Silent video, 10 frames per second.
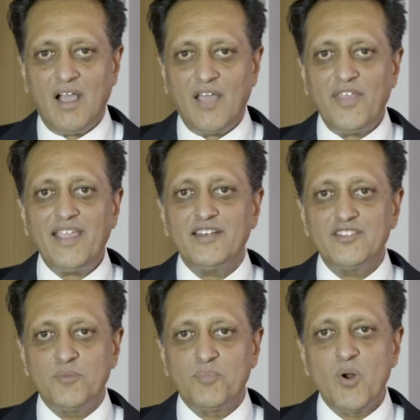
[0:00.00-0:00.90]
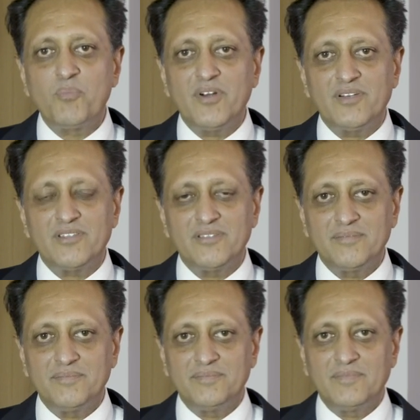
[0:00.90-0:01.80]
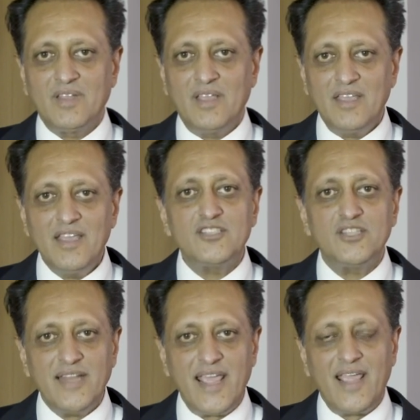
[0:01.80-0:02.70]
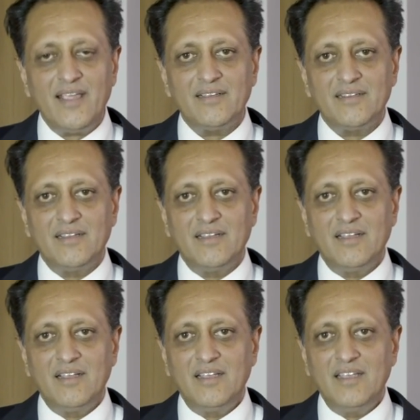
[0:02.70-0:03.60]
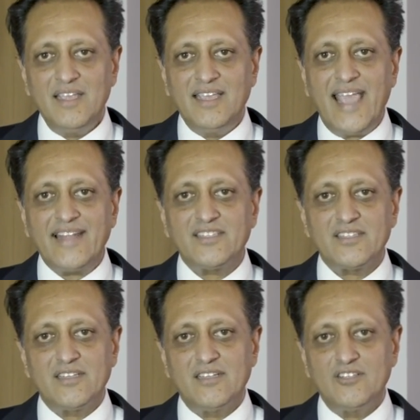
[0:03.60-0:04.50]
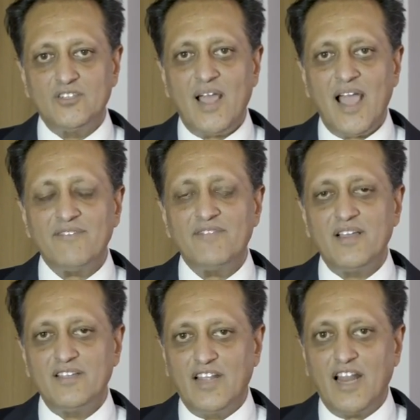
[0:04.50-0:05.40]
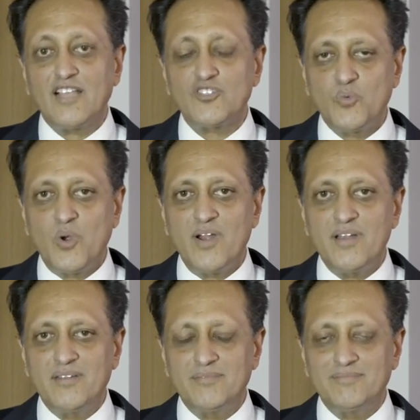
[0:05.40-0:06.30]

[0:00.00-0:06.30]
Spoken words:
I think it is appropriate here today he gets to have the last word.